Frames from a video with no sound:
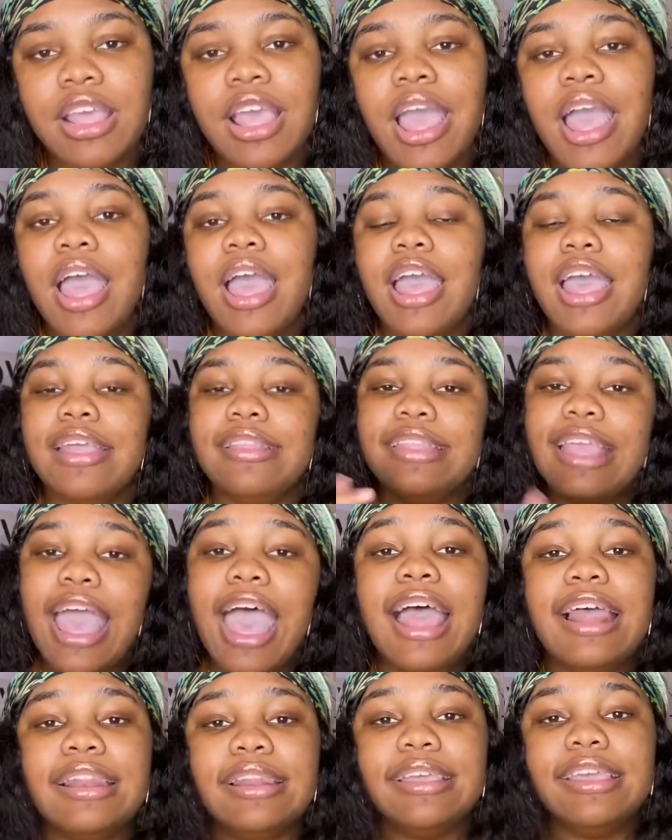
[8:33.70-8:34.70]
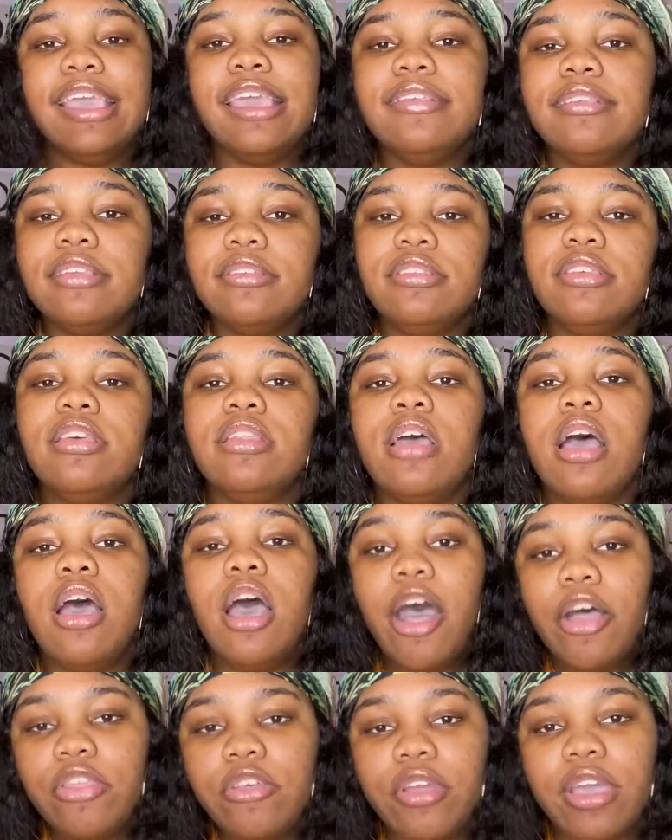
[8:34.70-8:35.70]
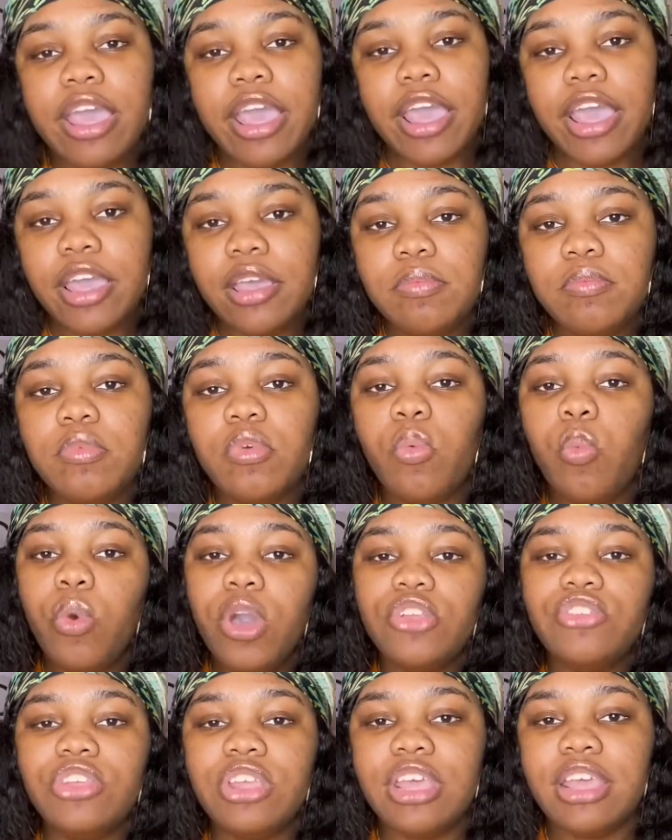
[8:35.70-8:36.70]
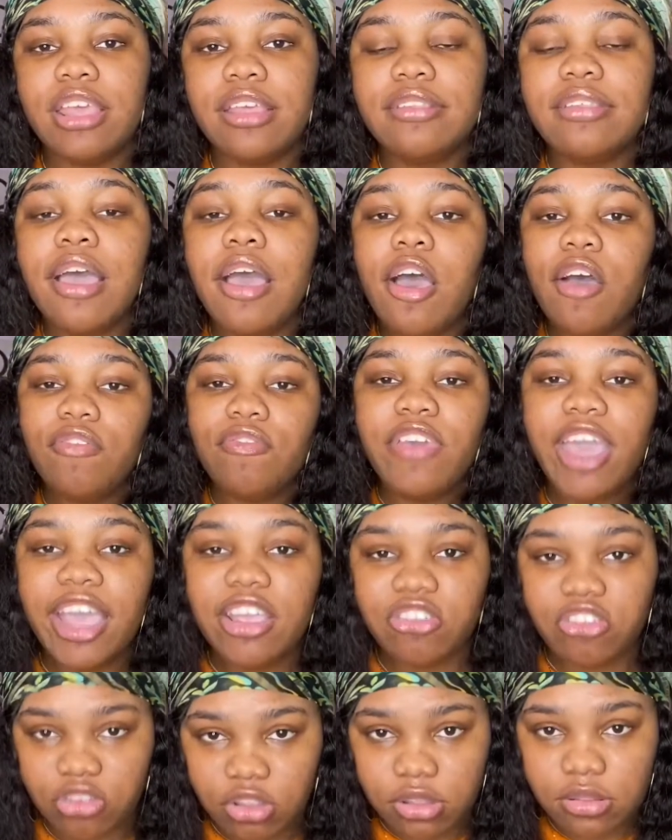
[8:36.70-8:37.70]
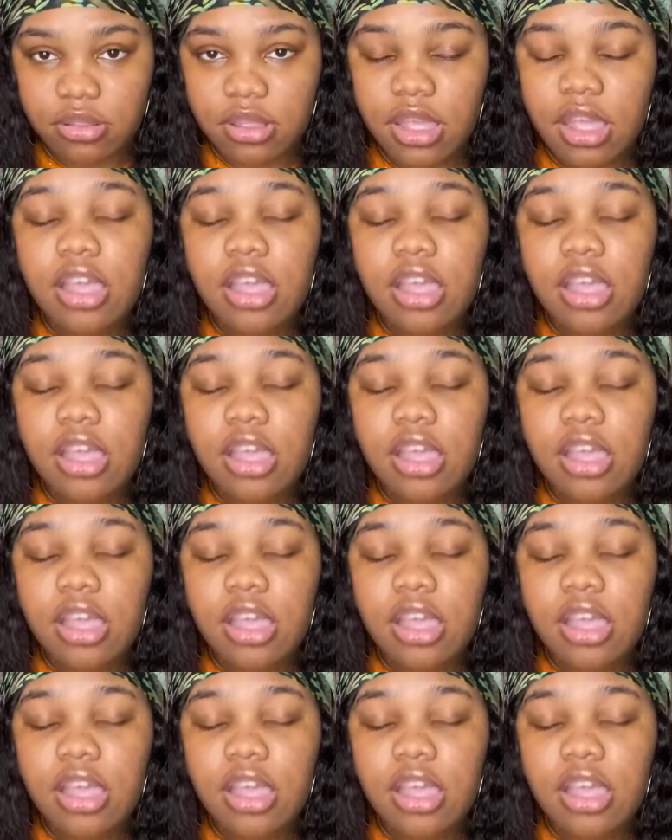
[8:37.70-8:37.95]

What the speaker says: And that leads into the other A, which is affection.